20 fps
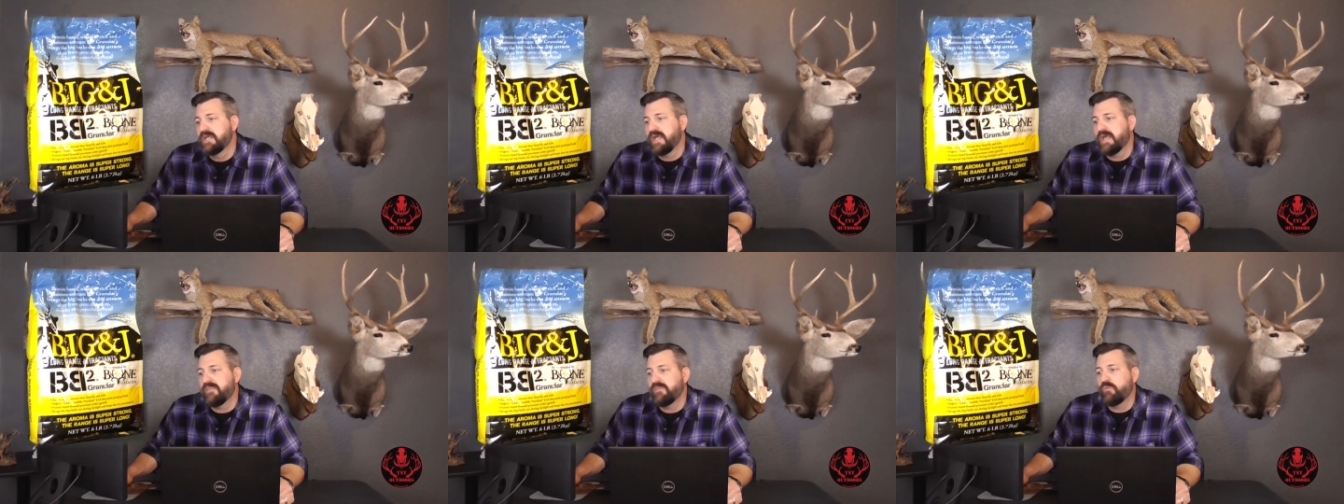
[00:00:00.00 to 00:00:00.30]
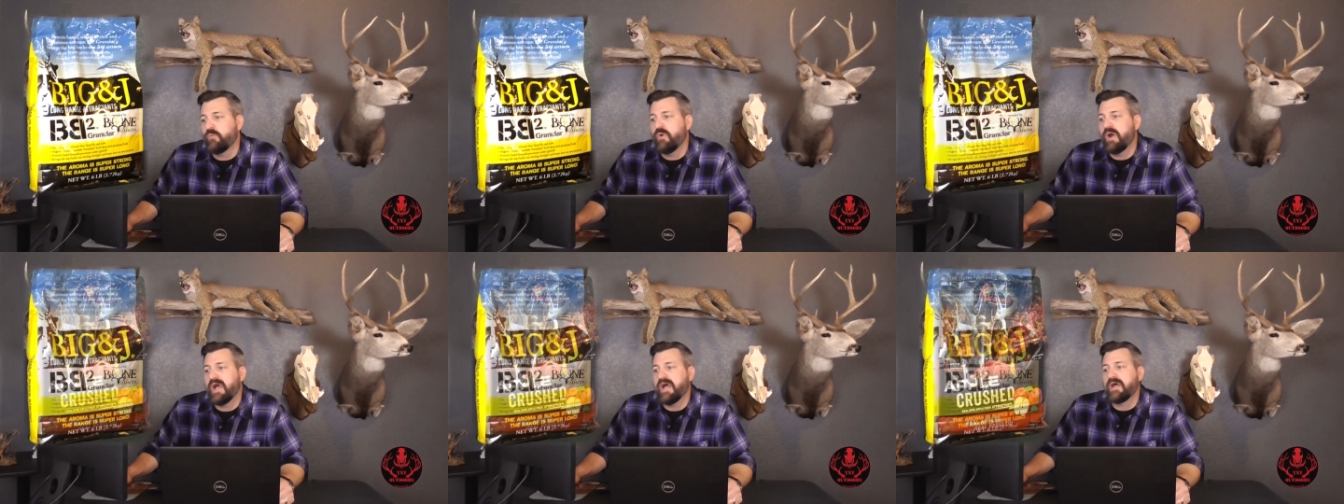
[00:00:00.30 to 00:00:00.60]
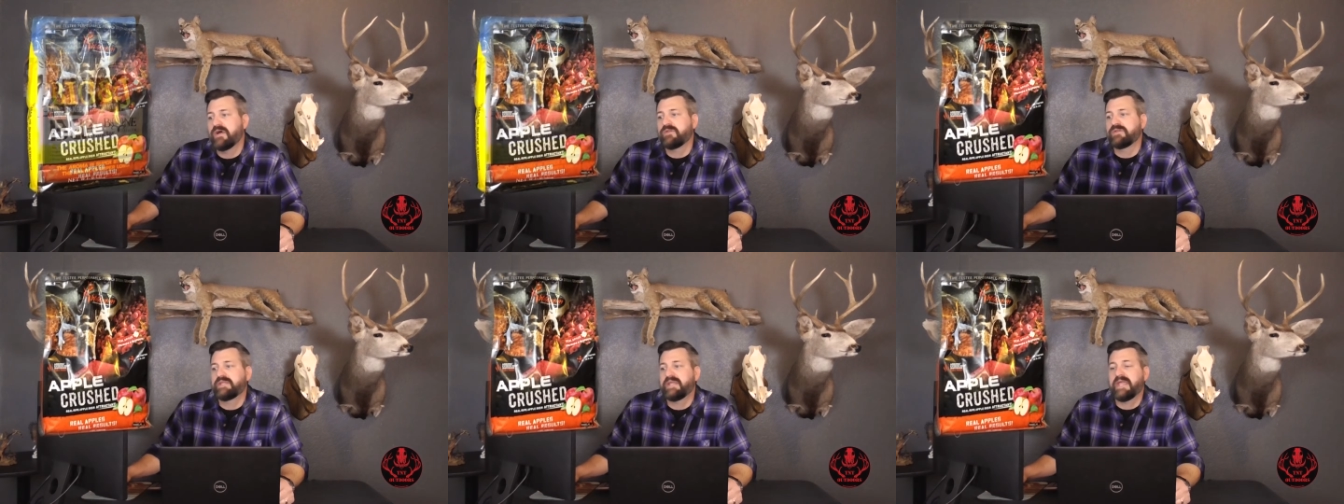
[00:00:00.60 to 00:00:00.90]
and the
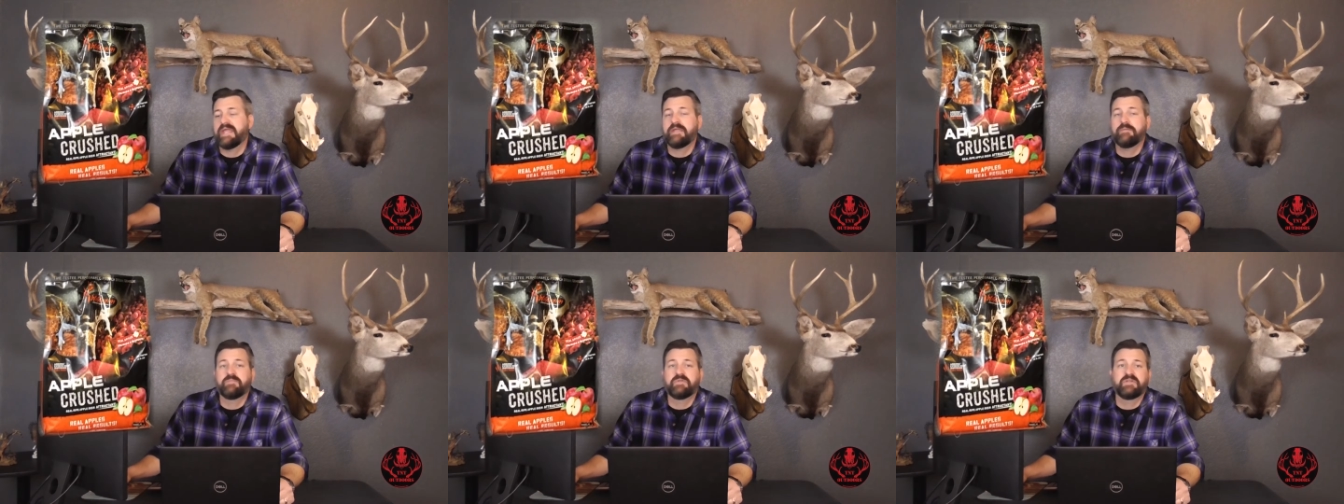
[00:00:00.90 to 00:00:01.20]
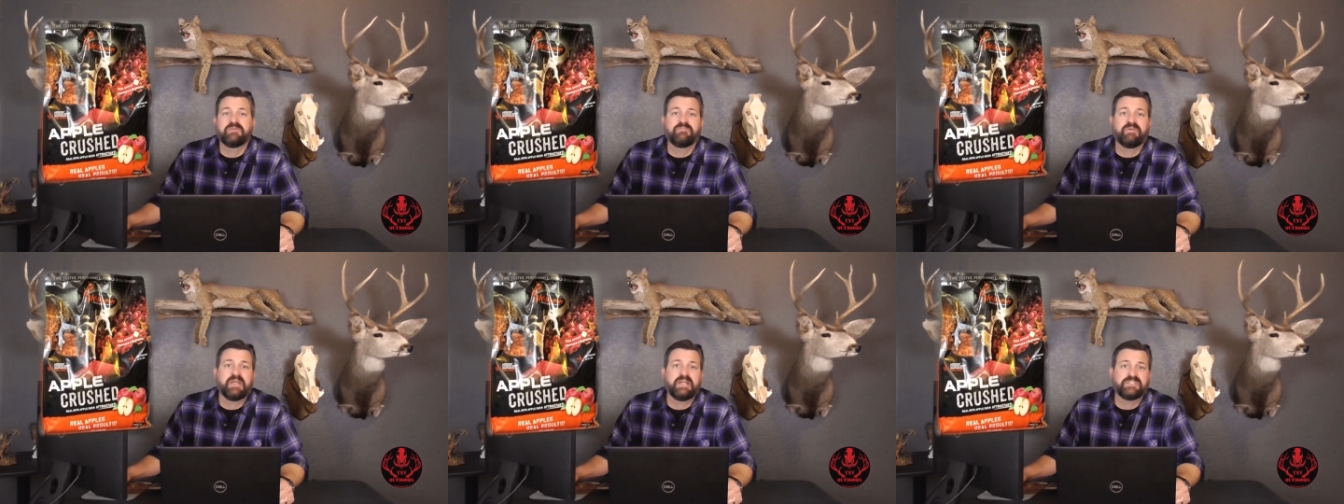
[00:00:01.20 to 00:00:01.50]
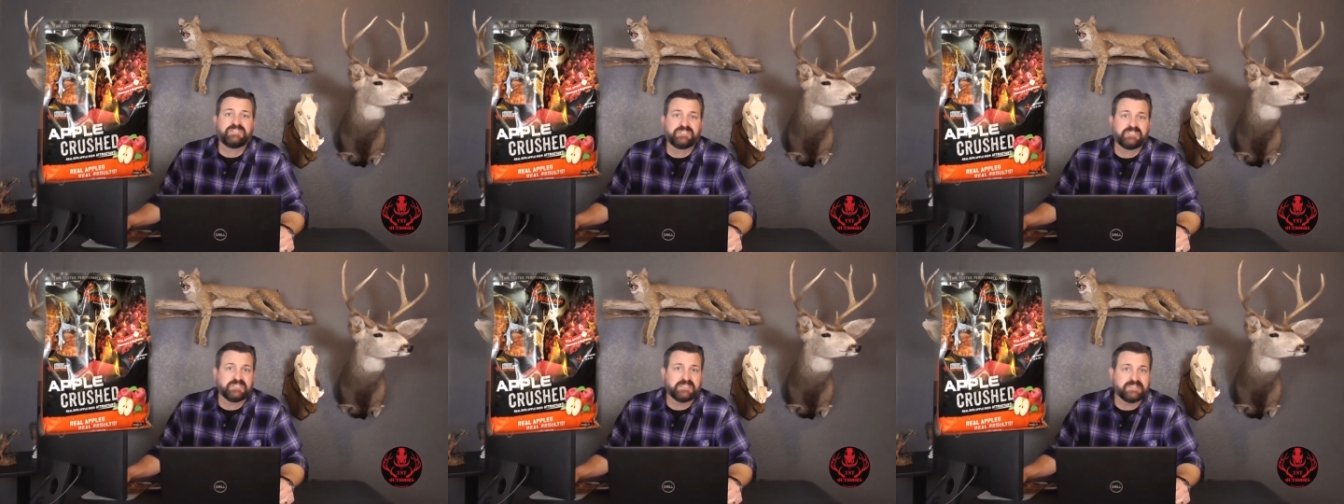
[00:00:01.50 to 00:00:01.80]
Wildgame
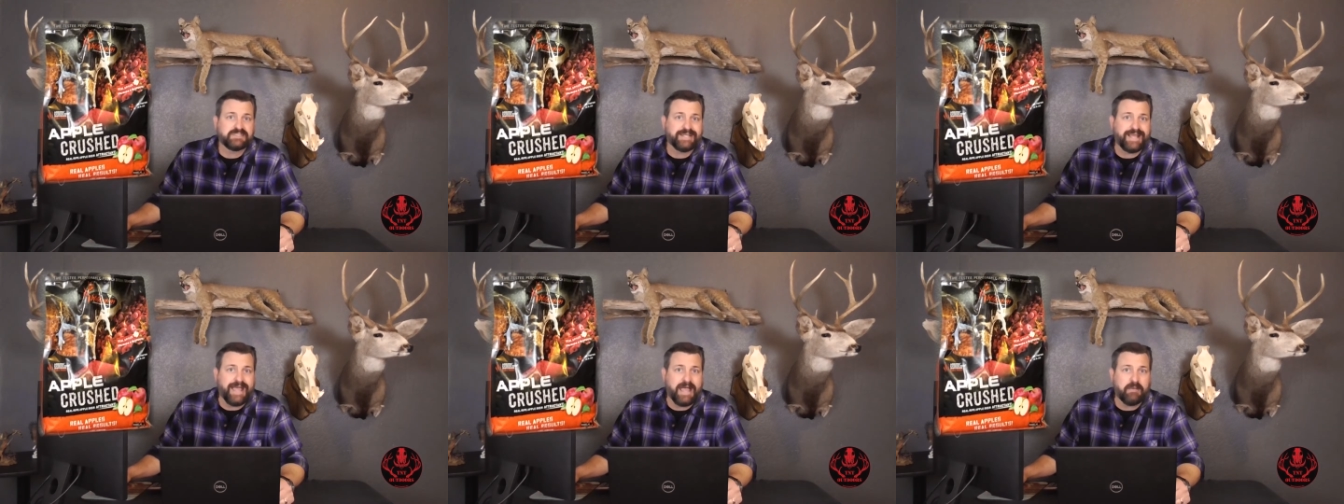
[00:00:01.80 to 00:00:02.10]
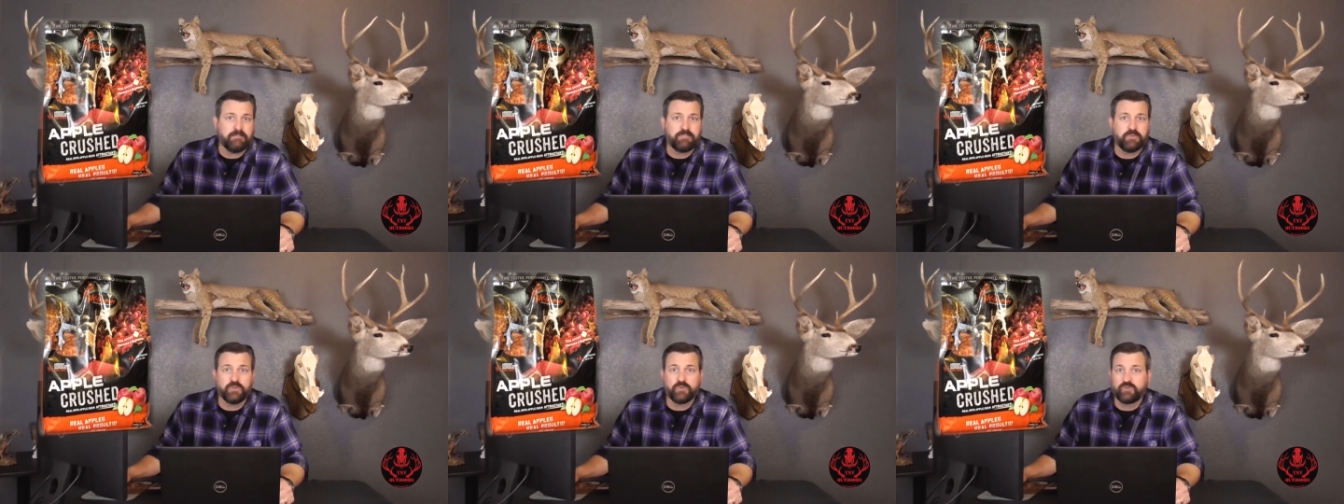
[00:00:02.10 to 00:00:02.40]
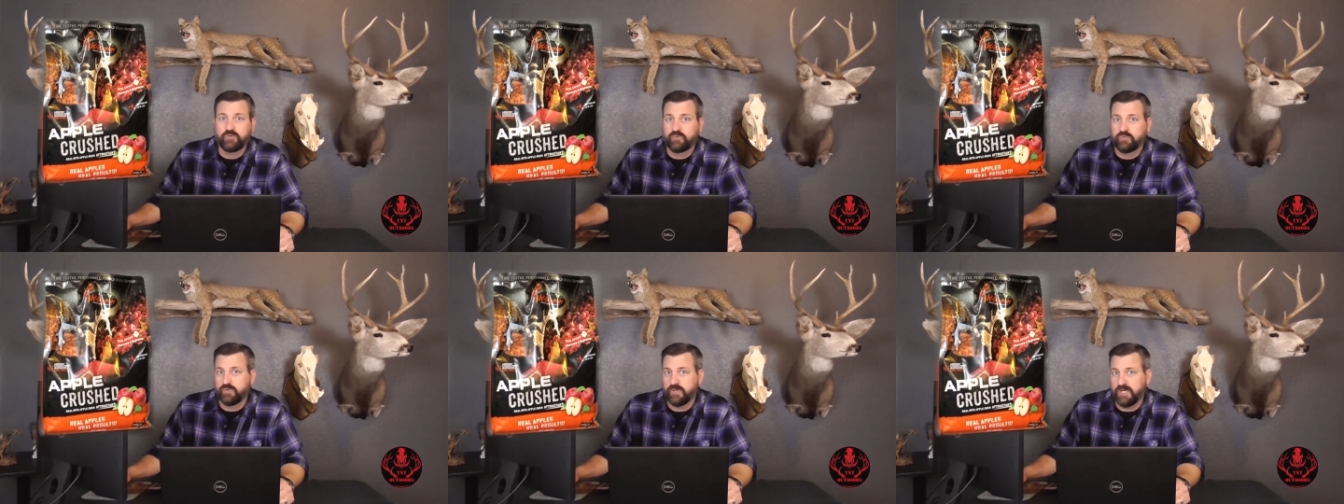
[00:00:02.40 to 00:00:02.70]
Innovations Apple
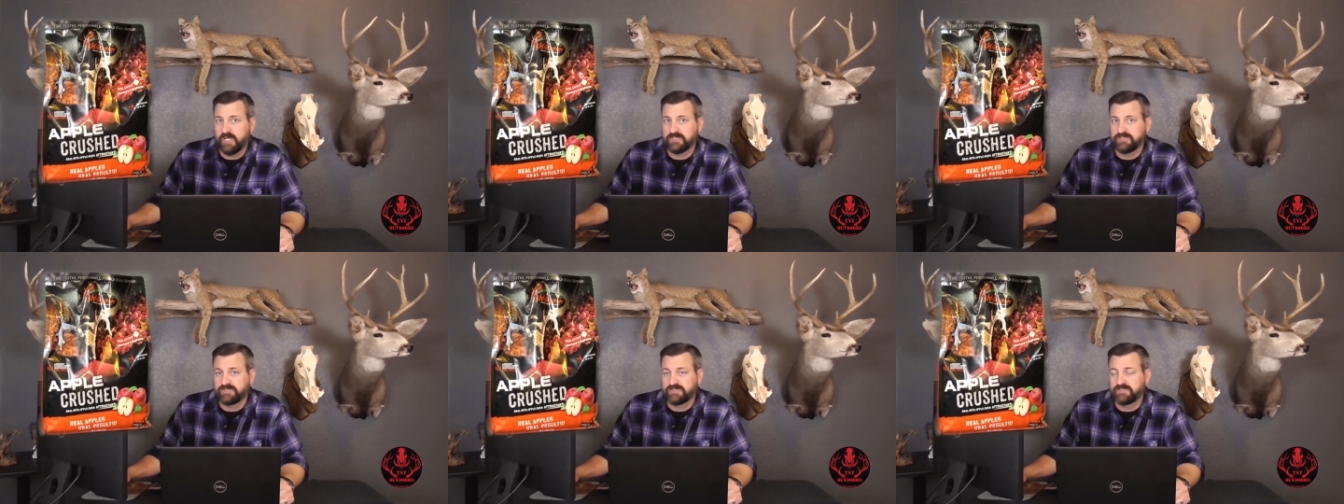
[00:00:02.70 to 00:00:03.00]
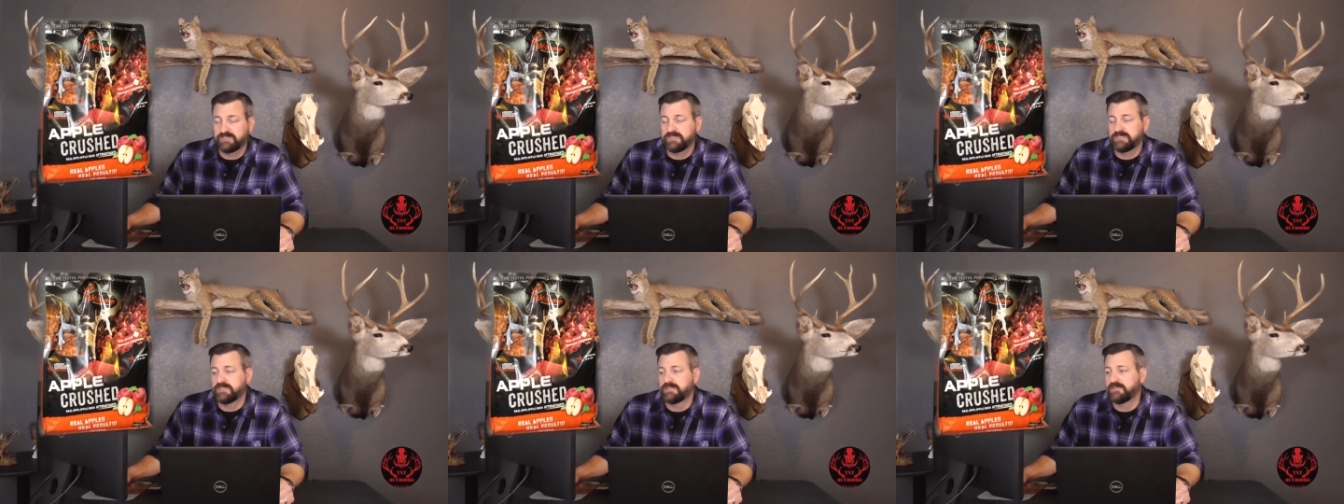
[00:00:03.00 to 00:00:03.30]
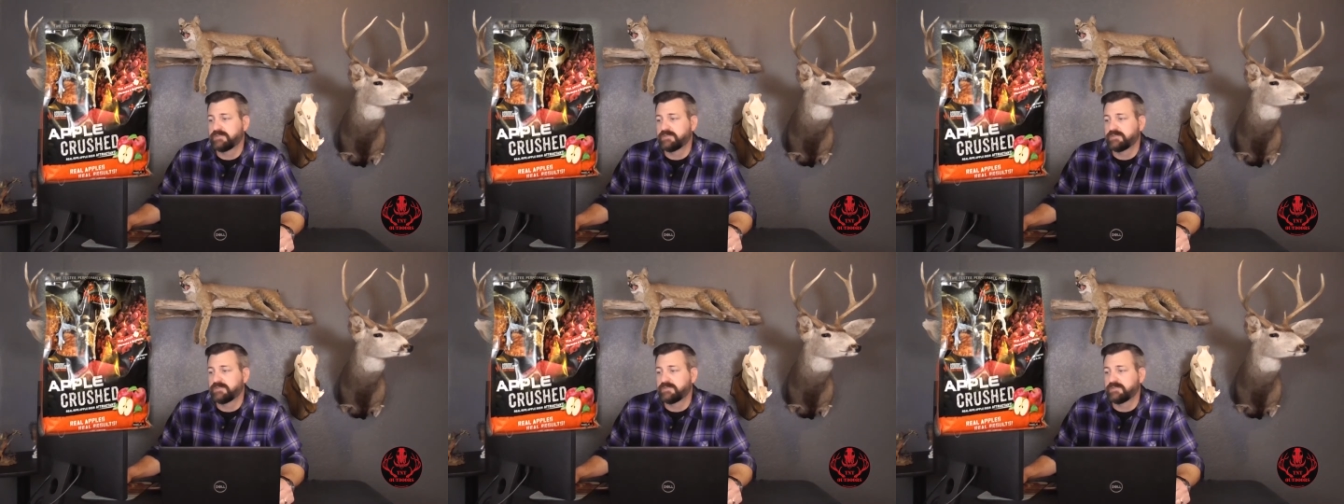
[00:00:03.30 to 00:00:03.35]
Crushed,